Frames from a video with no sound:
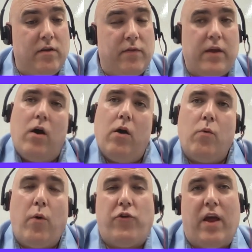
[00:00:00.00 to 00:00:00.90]
of like, oh,
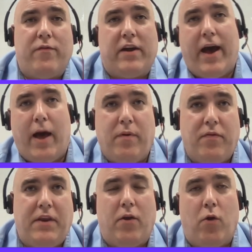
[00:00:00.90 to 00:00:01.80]
we should have a copy of
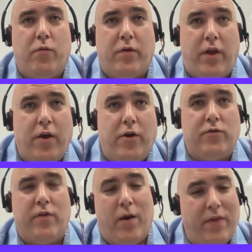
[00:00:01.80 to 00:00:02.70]
the data over here,
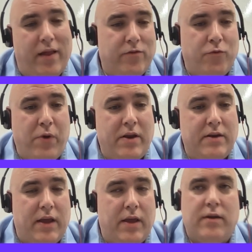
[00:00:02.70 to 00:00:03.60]
so that way that's a read
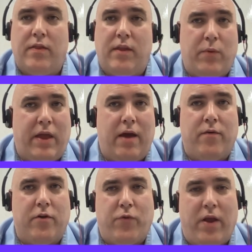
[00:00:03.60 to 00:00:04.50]
intent, and then we
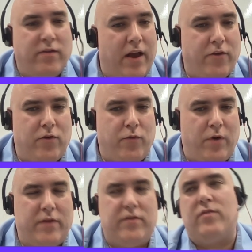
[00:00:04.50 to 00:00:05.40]
have our transactional
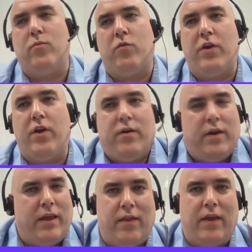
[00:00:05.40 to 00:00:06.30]
read write system over here.
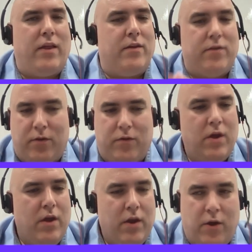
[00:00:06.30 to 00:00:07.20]
And again, like that, you
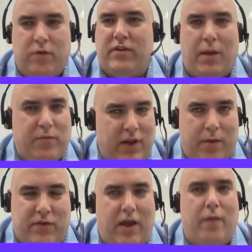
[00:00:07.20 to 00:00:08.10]
know, step.
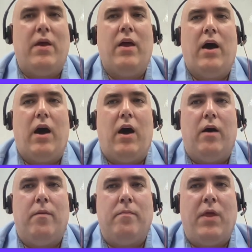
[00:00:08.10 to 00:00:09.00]

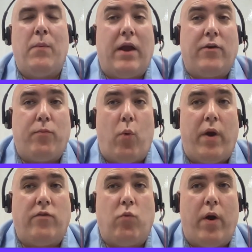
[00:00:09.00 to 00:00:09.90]
Then we got to
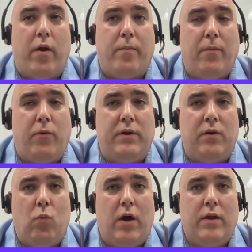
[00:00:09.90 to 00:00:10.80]
points where people
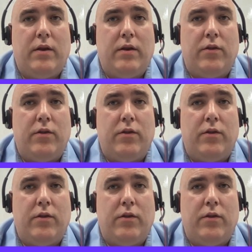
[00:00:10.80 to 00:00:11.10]
didn't want.